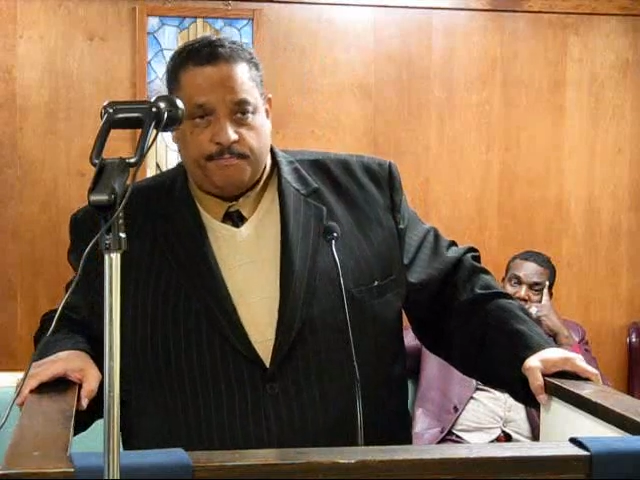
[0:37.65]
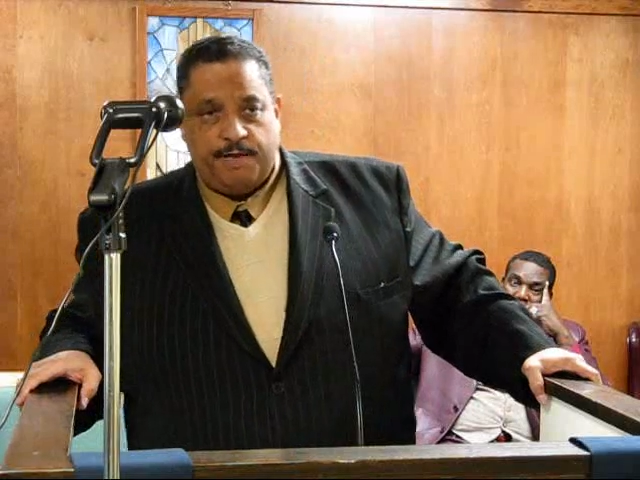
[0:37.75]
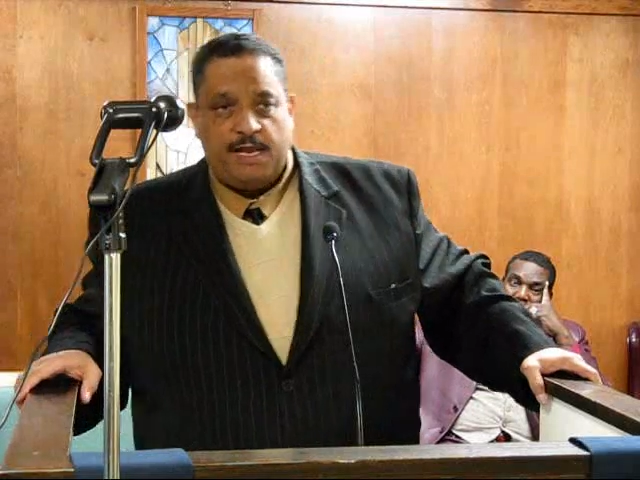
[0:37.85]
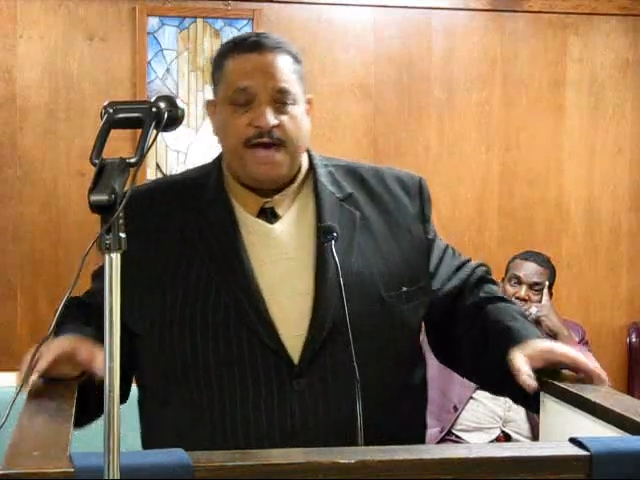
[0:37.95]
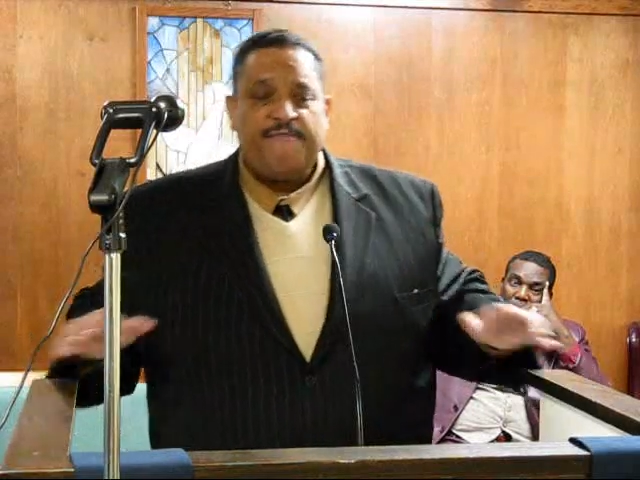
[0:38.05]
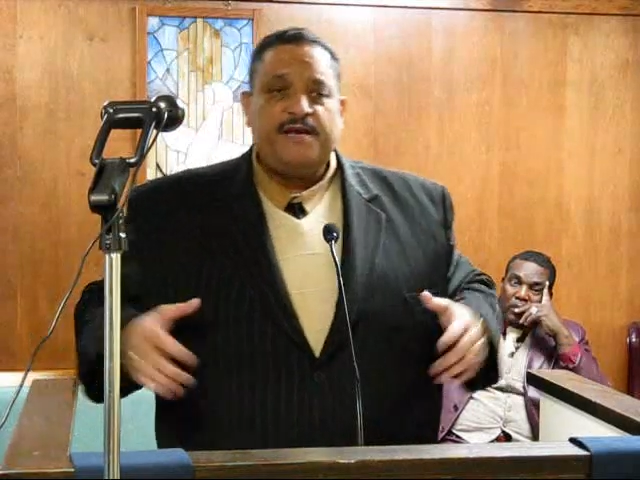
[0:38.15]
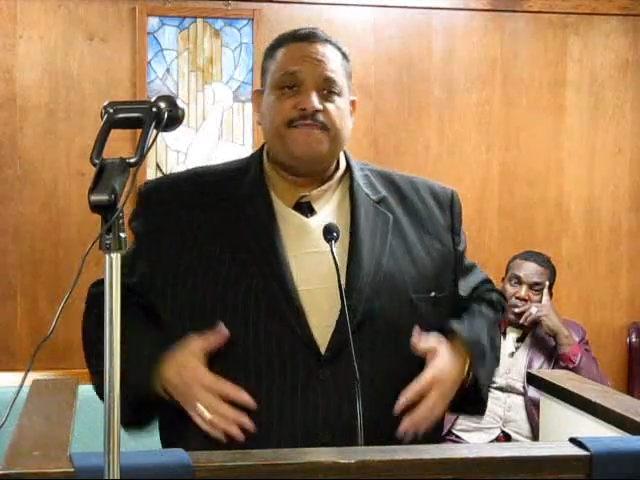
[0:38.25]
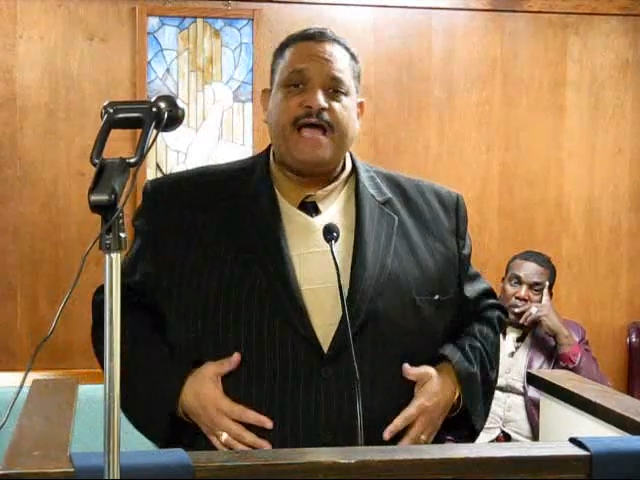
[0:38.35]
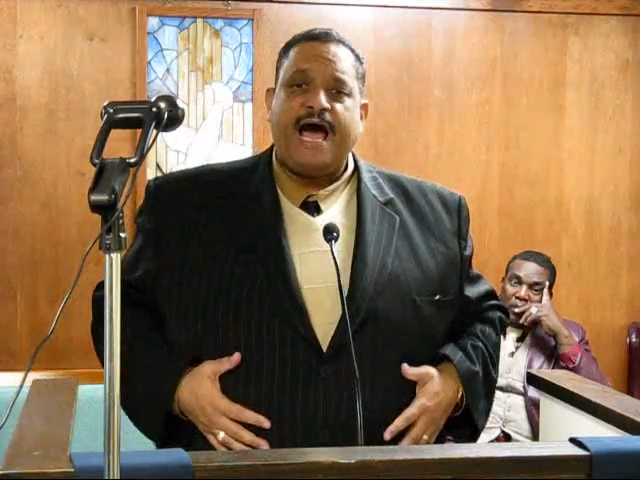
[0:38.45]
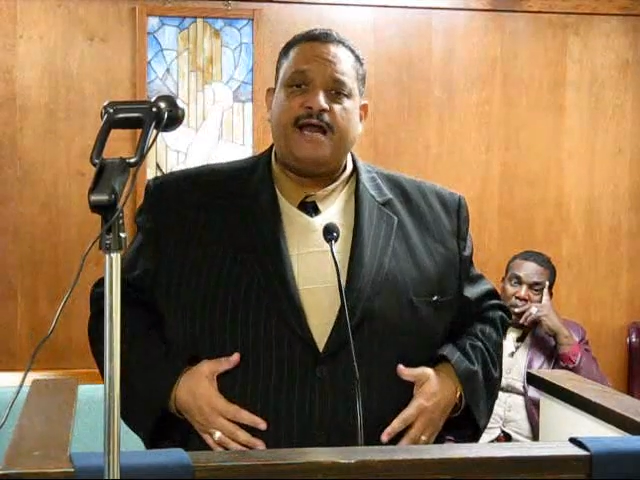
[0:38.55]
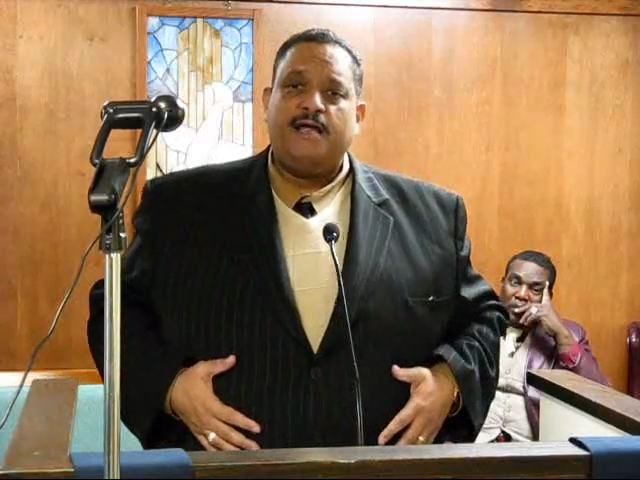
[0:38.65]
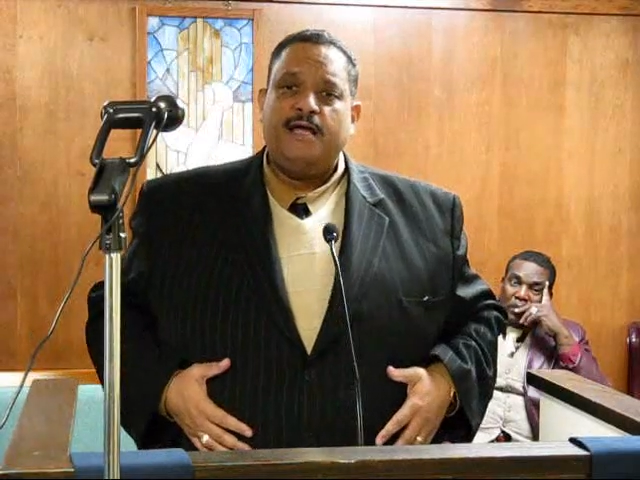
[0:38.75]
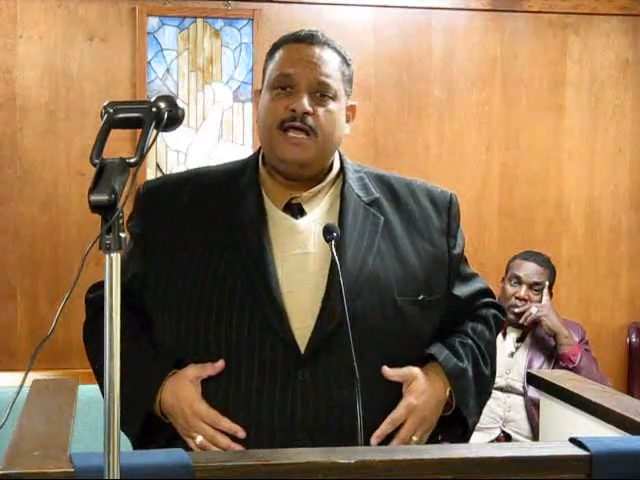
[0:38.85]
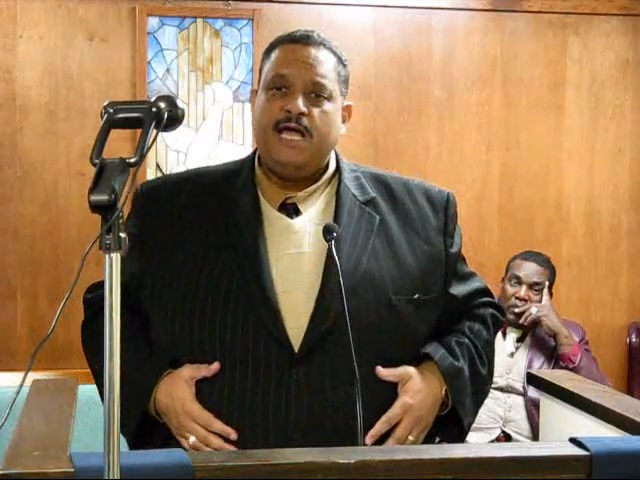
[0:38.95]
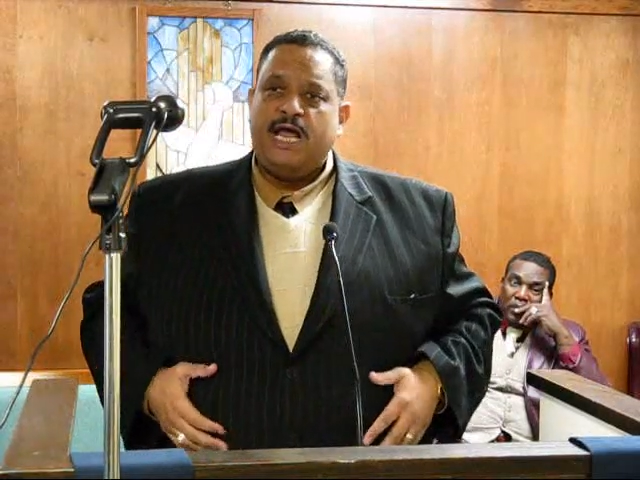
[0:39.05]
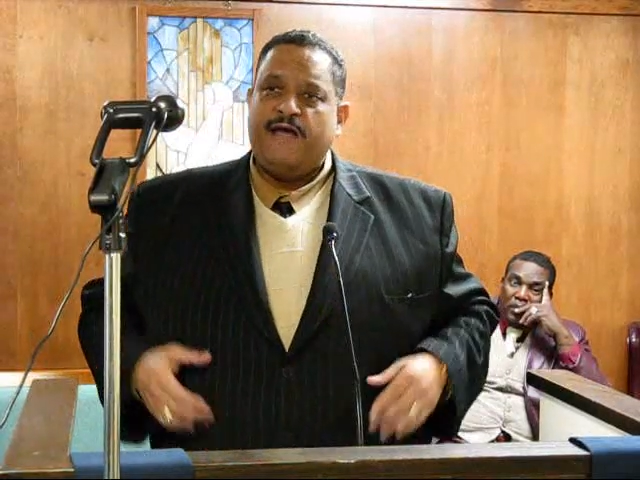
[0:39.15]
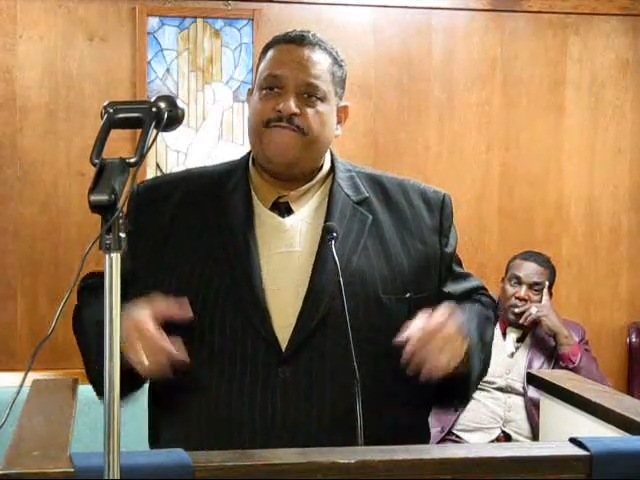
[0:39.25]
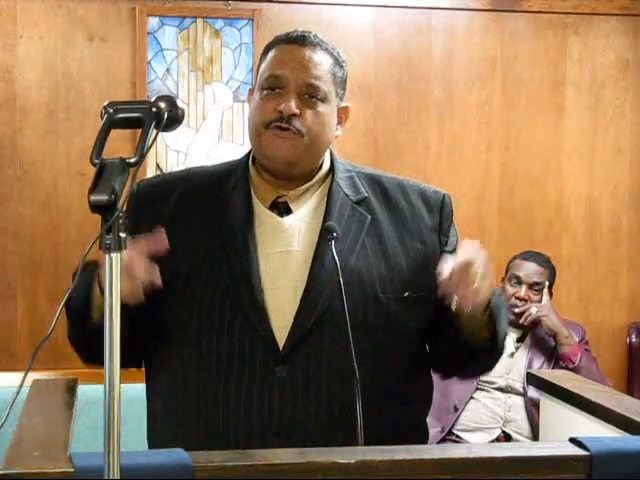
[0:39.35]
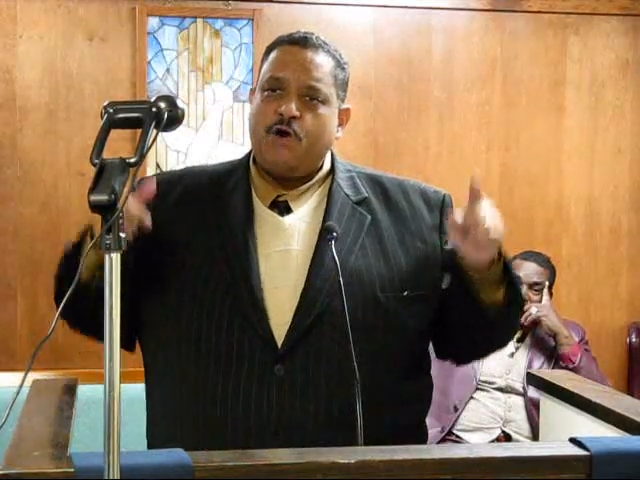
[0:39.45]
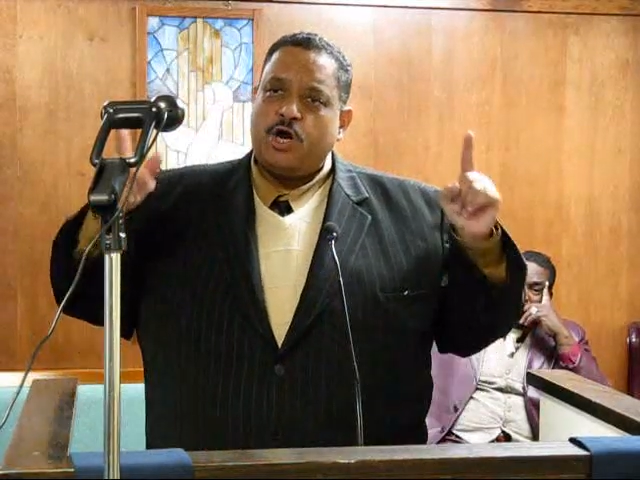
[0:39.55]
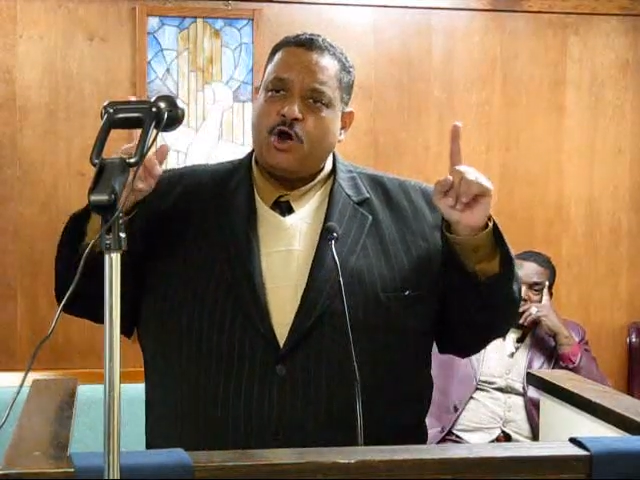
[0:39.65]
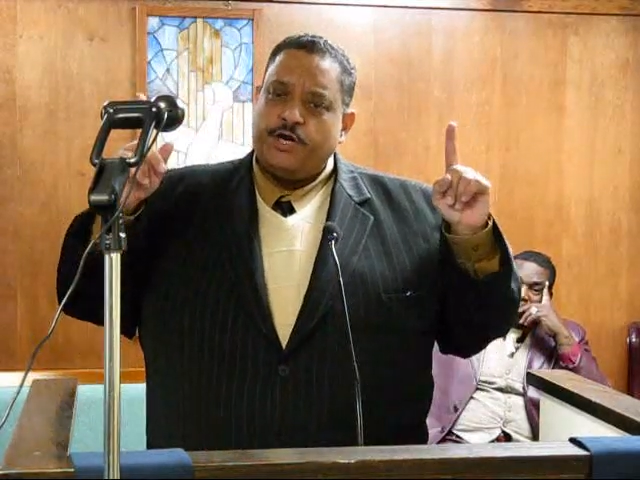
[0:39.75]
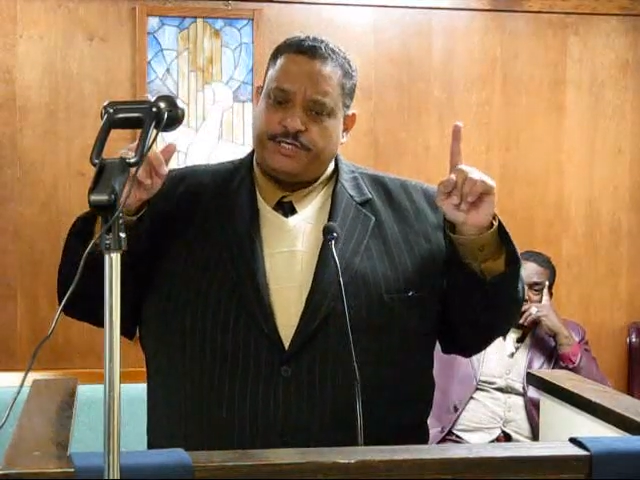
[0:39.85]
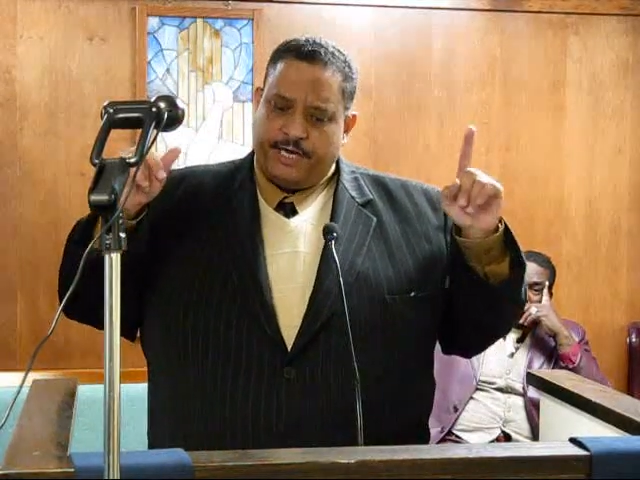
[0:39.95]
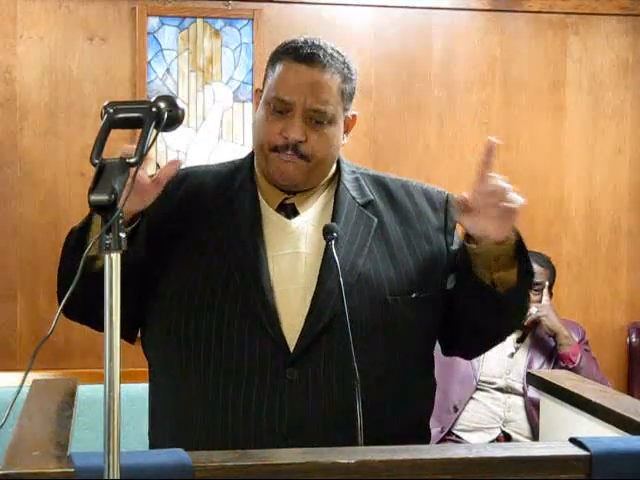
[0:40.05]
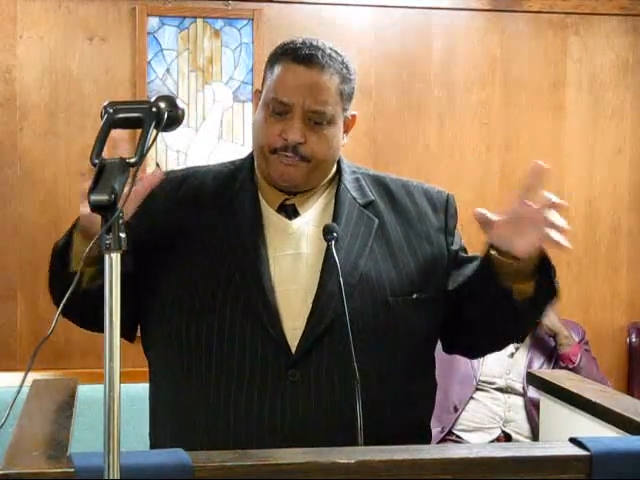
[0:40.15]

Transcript: Beloved of God, if you are going to